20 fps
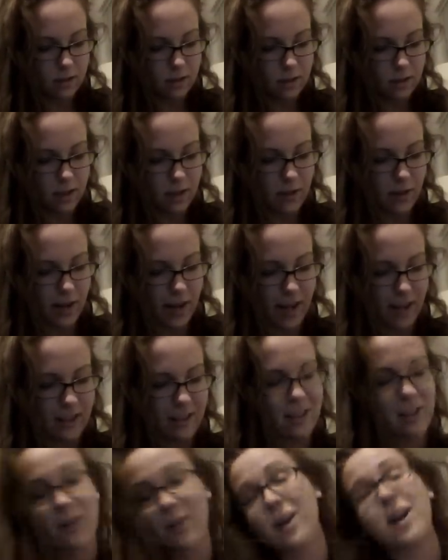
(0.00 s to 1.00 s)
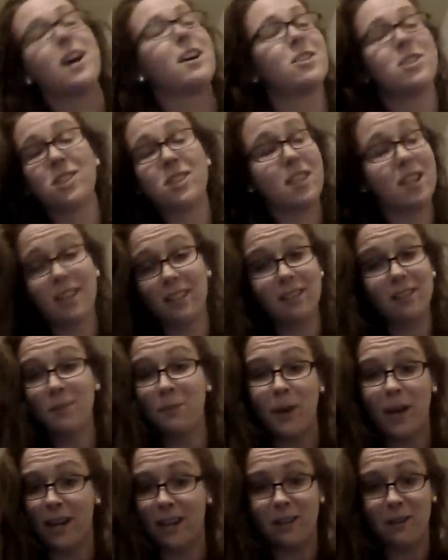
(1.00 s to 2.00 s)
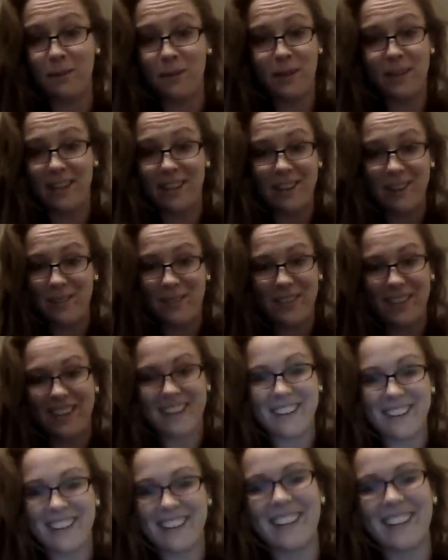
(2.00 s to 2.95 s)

Okay, I'll just text him back in a minute. Oh my god.